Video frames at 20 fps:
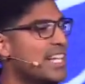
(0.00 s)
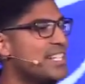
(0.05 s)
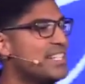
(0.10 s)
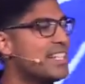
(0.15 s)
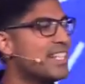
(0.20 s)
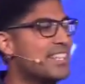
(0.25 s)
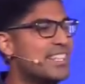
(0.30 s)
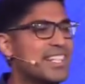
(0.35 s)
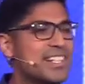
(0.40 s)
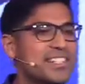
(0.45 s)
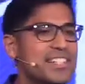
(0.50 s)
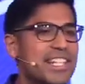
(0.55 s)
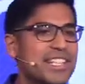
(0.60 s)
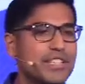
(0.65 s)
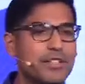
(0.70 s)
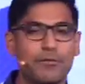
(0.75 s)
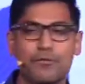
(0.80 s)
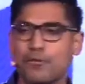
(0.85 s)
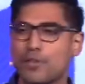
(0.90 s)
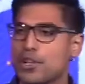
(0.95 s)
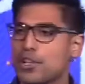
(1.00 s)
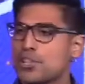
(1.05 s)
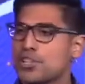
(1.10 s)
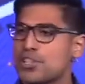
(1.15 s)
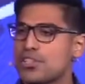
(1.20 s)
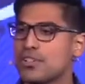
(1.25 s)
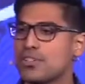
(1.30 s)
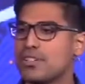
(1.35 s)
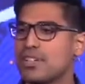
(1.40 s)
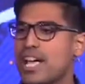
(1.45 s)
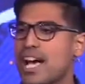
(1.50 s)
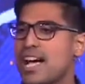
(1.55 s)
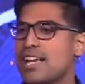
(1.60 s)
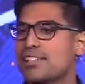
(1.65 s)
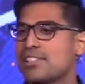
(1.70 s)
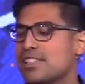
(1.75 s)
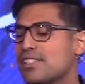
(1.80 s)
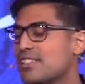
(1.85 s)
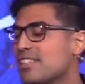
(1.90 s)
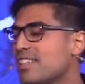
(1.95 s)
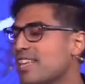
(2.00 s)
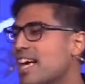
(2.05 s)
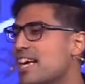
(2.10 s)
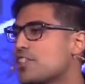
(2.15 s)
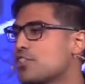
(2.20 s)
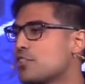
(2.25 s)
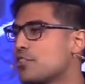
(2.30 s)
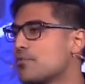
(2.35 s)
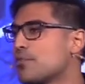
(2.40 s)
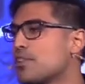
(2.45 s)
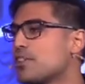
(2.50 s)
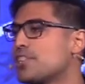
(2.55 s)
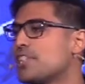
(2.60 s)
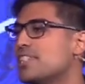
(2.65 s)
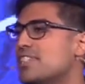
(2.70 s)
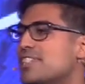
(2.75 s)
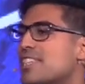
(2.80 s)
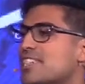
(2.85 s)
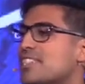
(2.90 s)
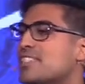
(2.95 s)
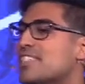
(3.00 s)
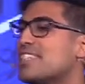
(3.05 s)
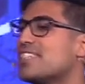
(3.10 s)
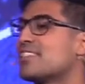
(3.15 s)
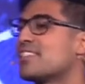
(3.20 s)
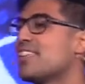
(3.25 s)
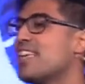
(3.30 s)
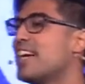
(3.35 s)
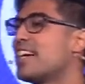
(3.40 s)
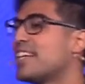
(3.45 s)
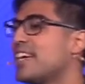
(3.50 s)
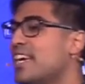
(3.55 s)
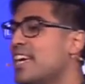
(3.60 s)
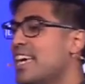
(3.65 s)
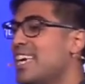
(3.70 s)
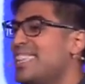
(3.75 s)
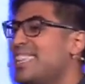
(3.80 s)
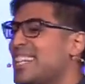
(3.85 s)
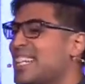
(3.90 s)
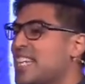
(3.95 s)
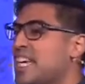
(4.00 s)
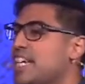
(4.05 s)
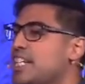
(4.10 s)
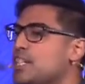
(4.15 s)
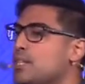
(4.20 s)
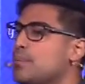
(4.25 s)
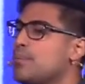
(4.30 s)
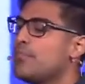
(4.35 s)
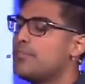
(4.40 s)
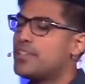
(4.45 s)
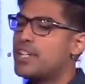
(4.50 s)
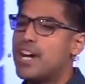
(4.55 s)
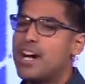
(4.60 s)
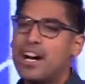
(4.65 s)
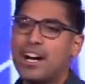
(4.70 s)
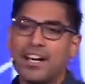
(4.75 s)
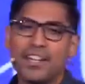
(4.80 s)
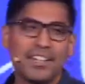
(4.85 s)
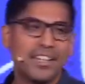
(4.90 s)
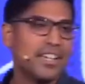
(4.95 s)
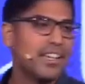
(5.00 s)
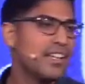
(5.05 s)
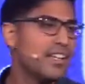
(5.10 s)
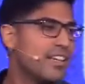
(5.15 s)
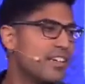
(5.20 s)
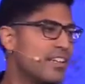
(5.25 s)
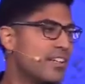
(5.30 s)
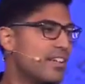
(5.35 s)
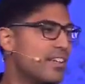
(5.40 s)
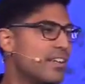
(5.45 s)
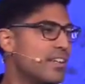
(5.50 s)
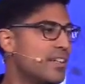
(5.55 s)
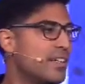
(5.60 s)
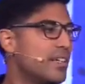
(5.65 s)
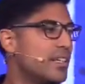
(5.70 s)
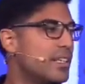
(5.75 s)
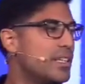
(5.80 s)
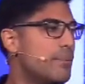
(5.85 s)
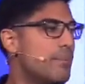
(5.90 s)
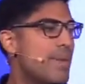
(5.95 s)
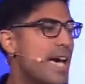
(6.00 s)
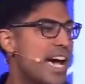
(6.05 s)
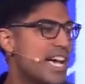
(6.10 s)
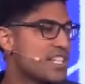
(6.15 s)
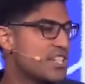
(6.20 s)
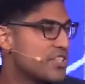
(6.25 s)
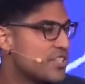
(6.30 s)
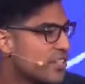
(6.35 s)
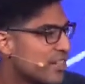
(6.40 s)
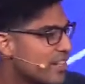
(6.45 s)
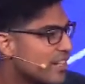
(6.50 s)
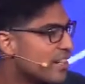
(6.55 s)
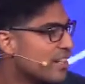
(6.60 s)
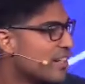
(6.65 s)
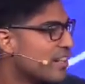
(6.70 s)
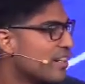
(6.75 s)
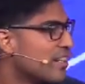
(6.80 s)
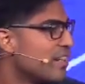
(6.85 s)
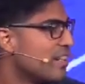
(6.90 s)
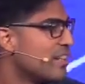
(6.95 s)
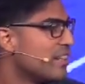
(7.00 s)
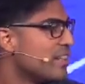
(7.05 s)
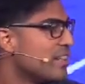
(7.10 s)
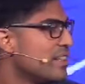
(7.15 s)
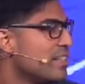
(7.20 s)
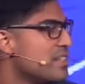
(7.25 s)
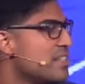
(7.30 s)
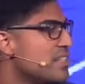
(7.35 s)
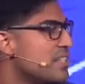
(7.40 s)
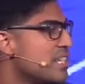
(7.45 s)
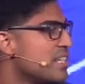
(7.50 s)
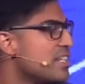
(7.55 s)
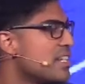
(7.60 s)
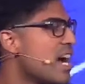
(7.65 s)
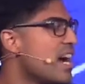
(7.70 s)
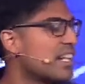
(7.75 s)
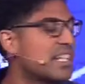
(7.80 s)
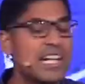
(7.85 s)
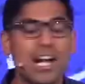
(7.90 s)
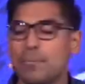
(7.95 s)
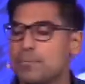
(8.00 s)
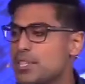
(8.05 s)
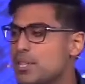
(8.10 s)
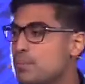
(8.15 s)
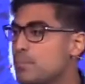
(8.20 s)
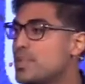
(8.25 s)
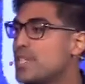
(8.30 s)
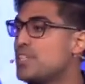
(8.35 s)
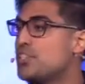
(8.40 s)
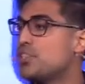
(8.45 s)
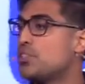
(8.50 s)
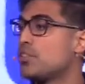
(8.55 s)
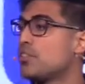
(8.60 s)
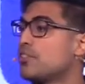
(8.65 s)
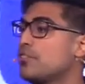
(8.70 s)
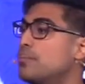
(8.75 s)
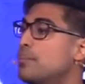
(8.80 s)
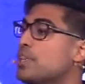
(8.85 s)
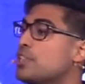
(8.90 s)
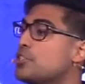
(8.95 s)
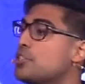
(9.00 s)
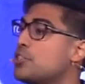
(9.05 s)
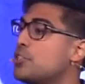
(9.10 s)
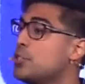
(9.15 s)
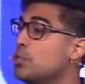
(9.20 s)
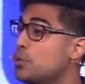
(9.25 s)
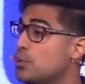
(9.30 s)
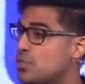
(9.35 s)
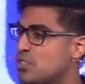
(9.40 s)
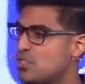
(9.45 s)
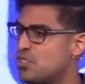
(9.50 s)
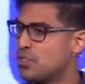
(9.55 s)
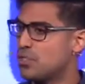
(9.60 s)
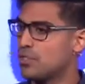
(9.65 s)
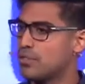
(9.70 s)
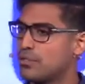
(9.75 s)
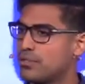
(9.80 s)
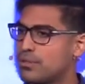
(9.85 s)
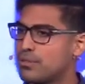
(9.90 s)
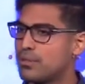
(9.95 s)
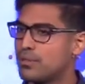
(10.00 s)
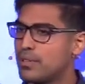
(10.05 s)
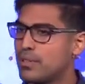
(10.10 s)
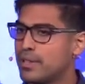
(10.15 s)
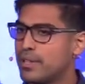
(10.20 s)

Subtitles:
He said things like, the first are last and the last are first. He says things like, in the kingdom of God, the master did not come to be served, but to serve.